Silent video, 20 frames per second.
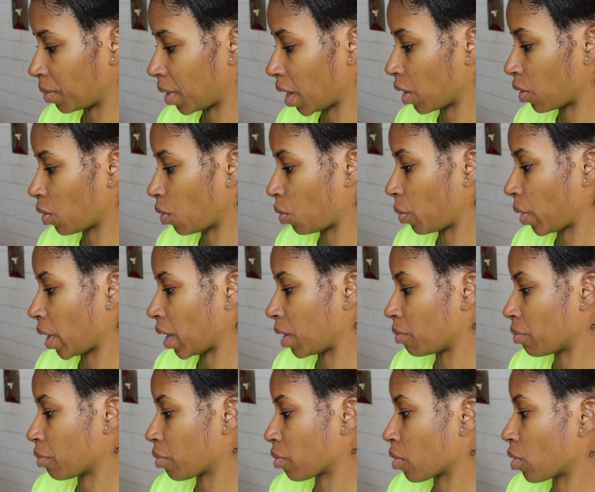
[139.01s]
Nano
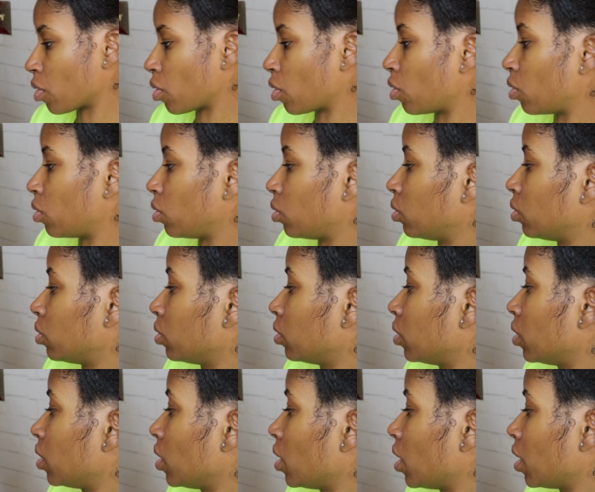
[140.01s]
Weight Pro
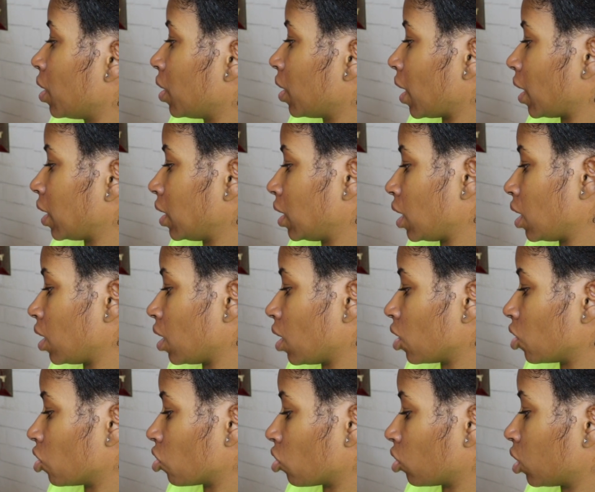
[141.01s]

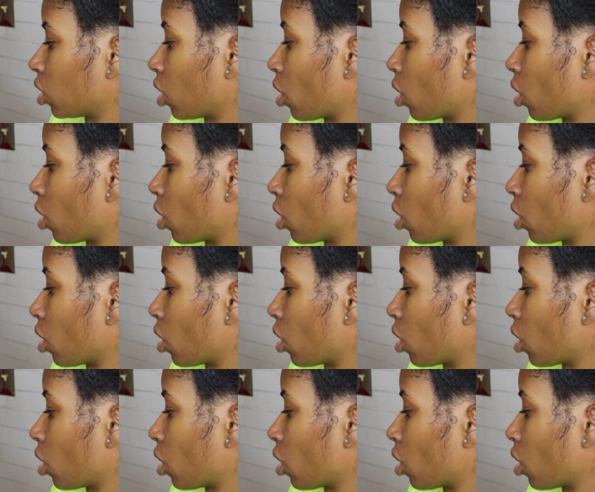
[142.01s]
1900